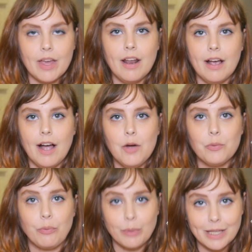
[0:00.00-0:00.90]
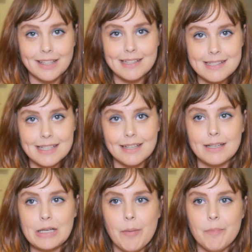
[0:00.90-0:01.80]
And I got really
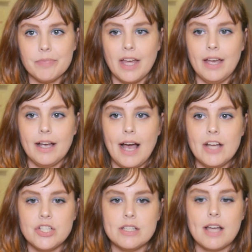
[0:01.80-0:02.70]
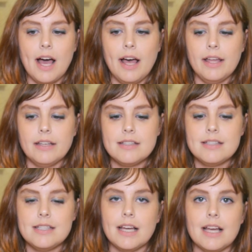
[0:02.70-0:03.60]
sick. Like, I just got
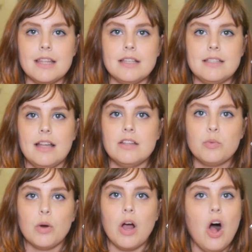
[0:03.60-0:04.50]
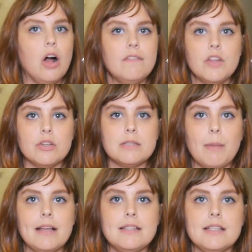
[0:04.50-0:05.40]
sick in the sense where all of those
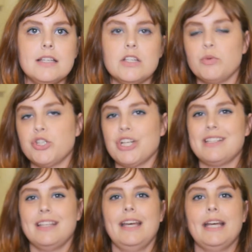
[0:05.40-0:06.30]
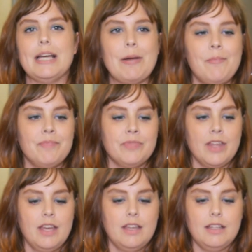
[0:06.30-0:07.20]
spices were just like,
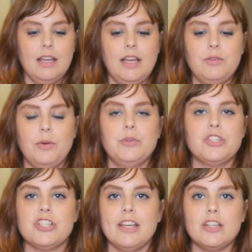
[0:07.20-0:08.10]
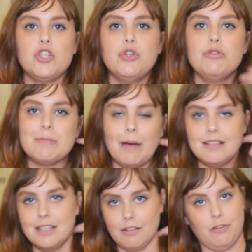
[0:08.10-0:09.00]
it was just like too
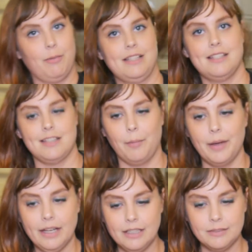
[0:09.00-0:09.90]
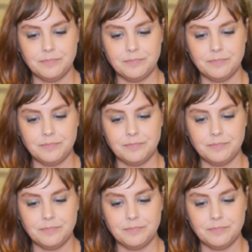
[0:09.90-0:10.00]
spicy for my stomach.